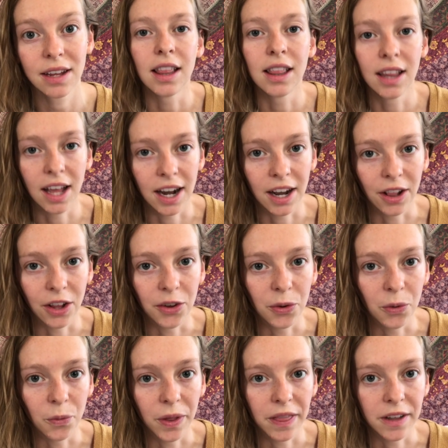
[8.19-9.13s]
let
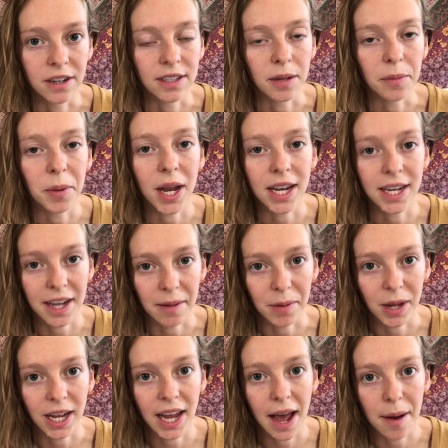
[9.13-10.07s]
alone when there's a
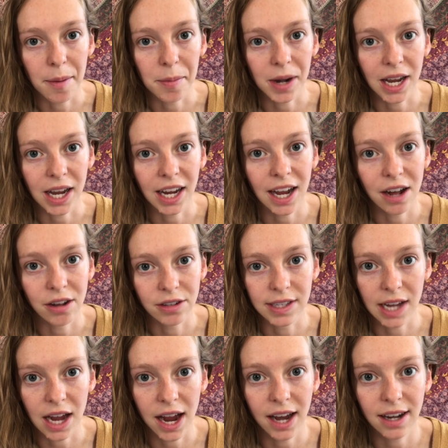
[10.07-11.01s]
pandemic happening
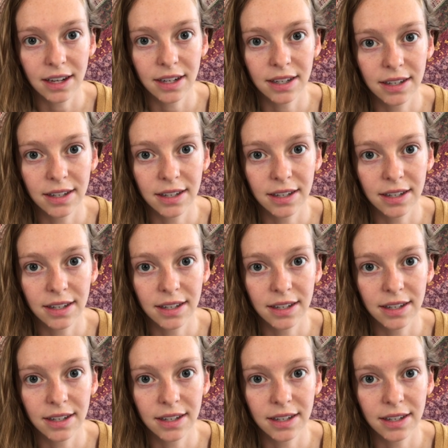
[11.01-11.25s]
outside.